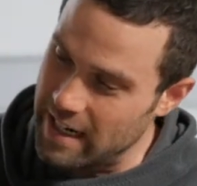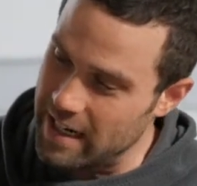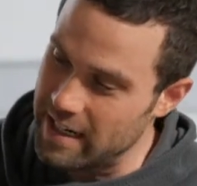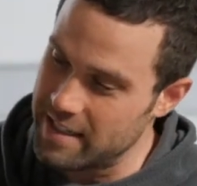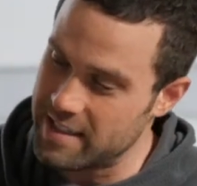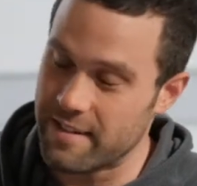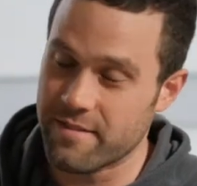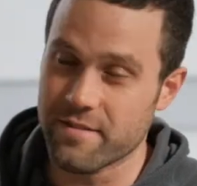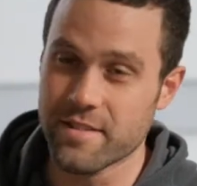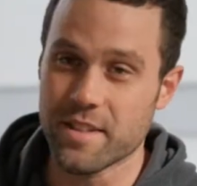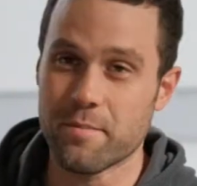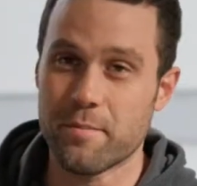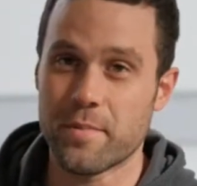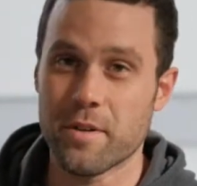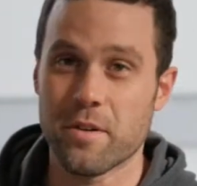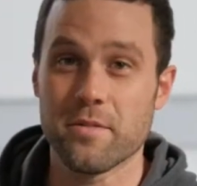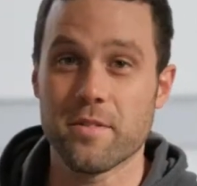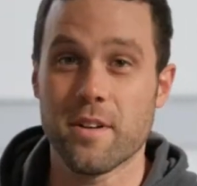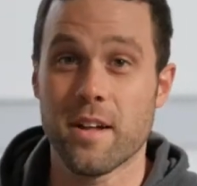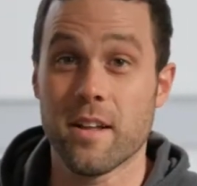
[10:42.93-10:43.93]
Definitely
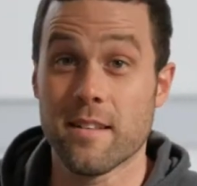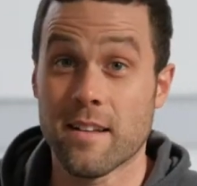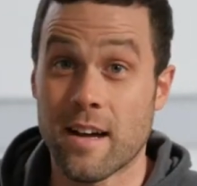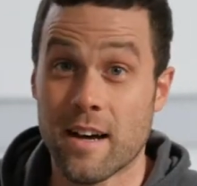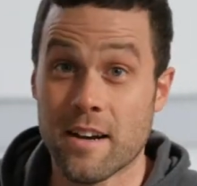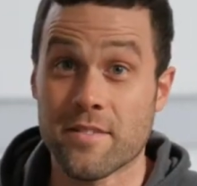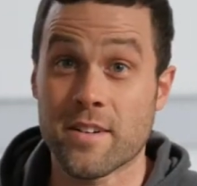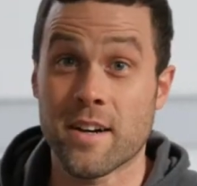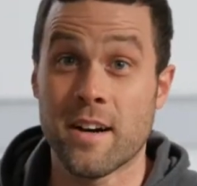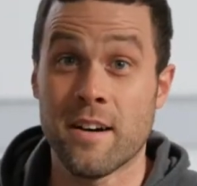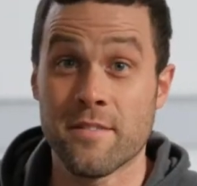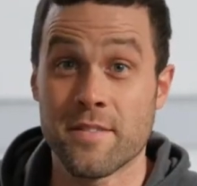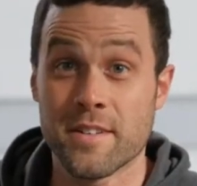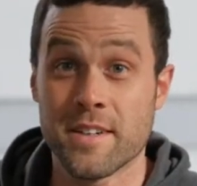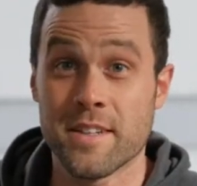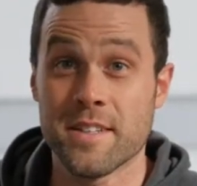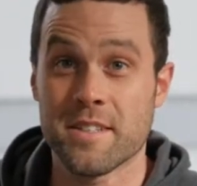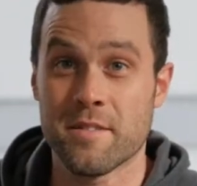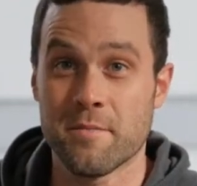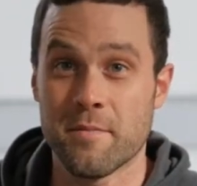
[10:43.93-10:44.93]
built a lot of
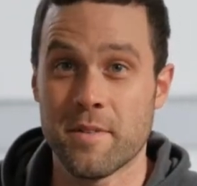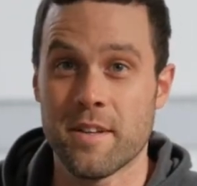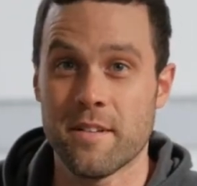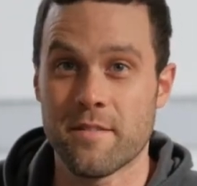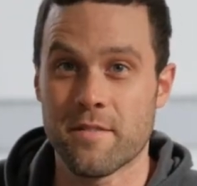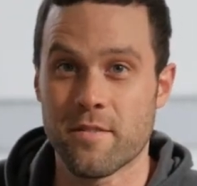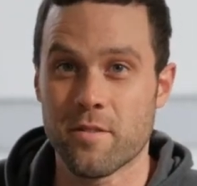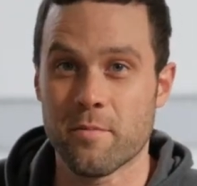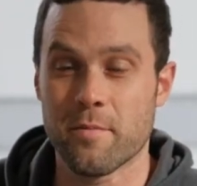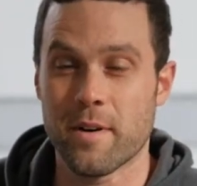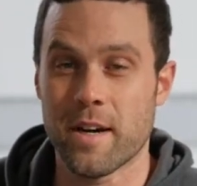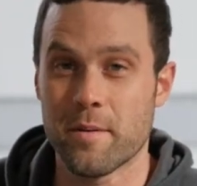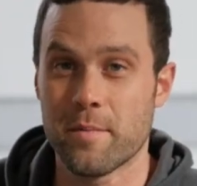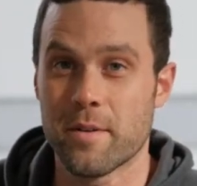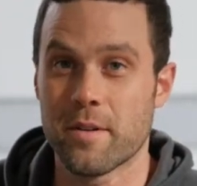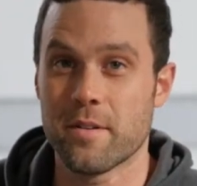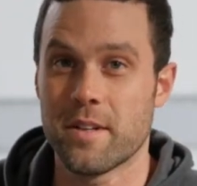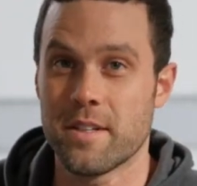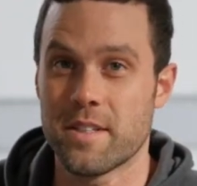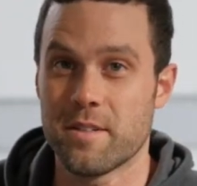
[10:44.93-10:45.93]
confidence in me for my
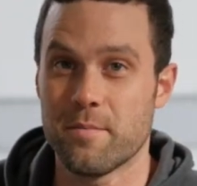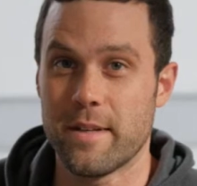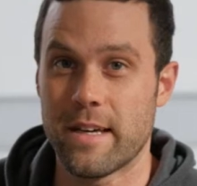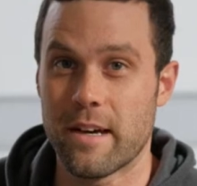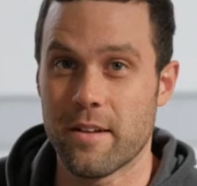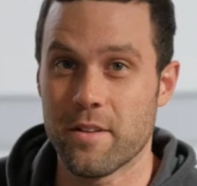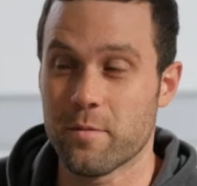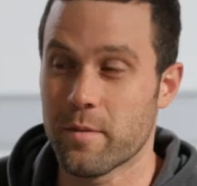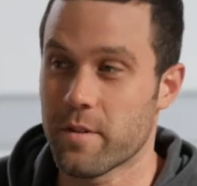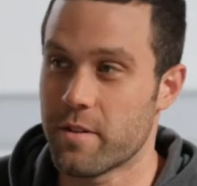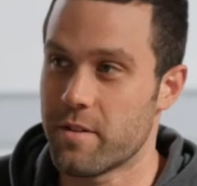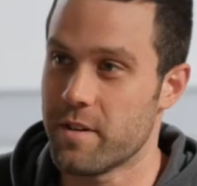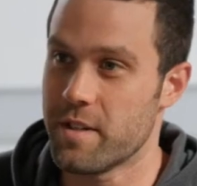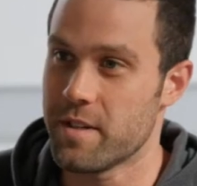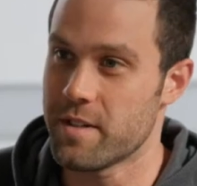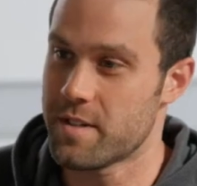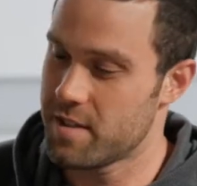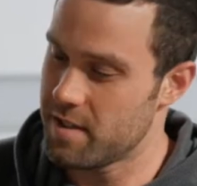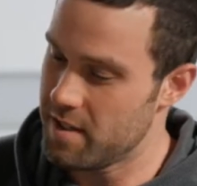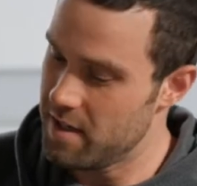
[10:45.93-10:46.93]
ability to be out in the
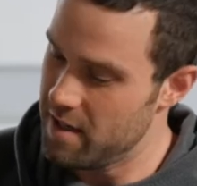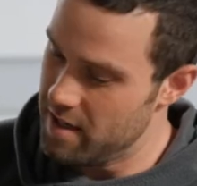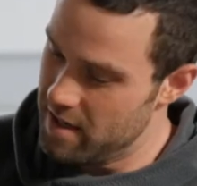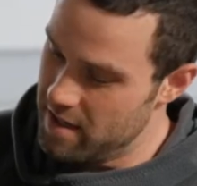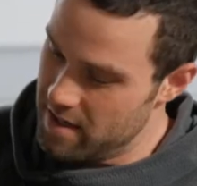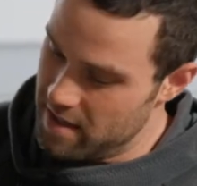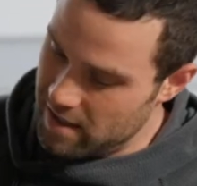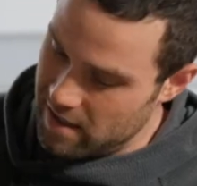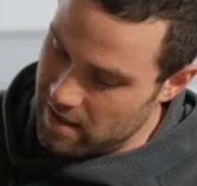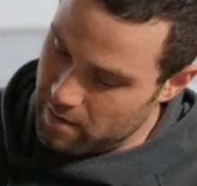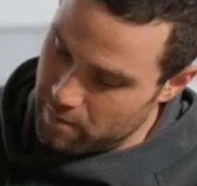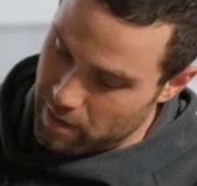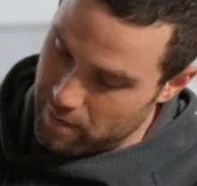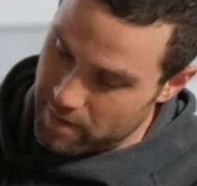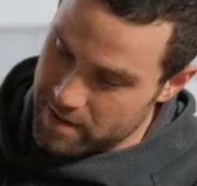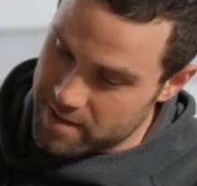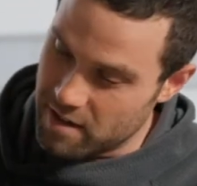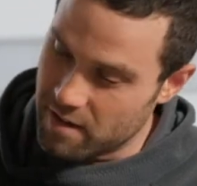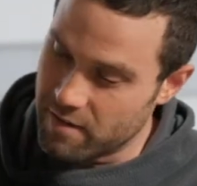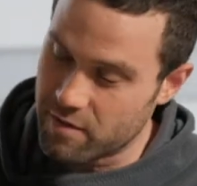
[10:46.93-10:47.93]
wilderness by
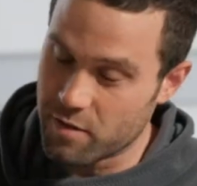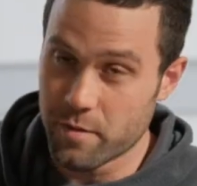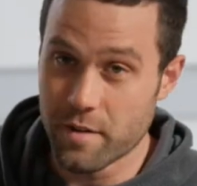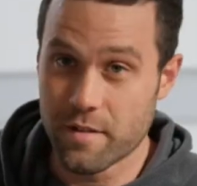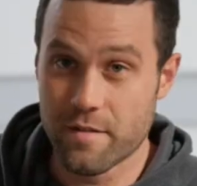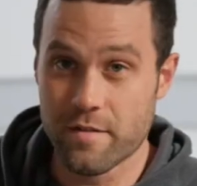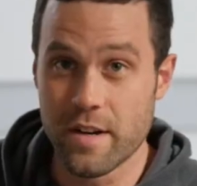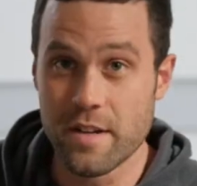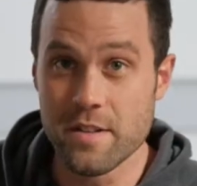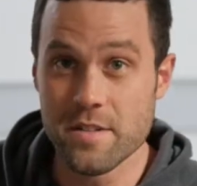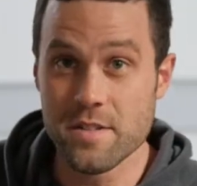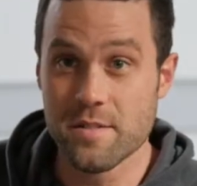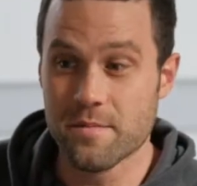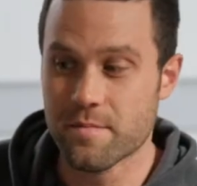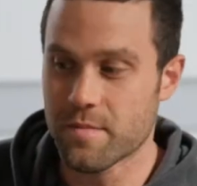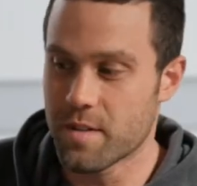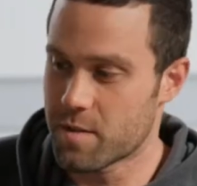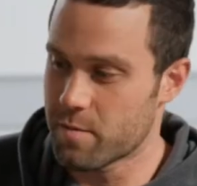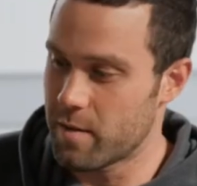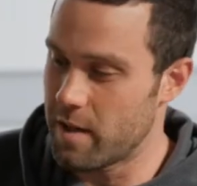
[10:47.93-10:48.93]
myself or with friends
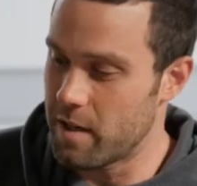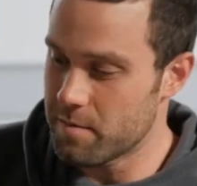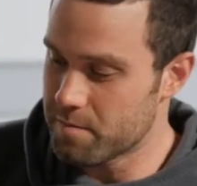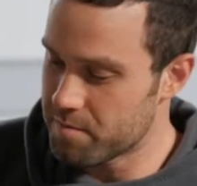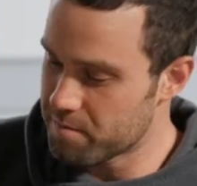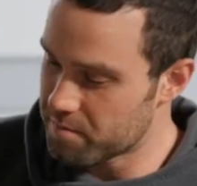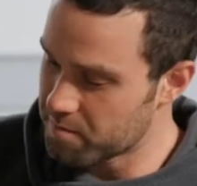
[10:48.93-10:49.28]
as well.